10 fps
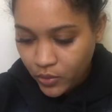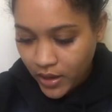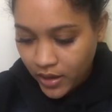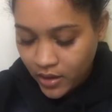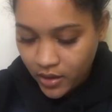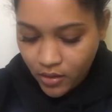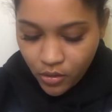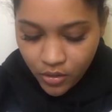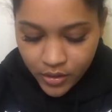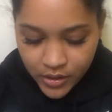got
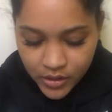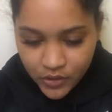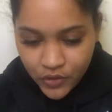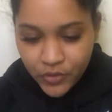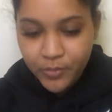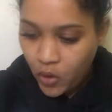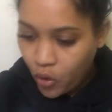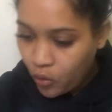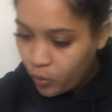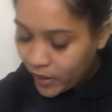orange. Oh
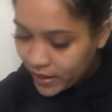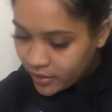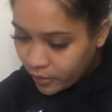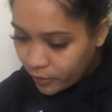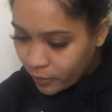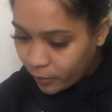wait, no.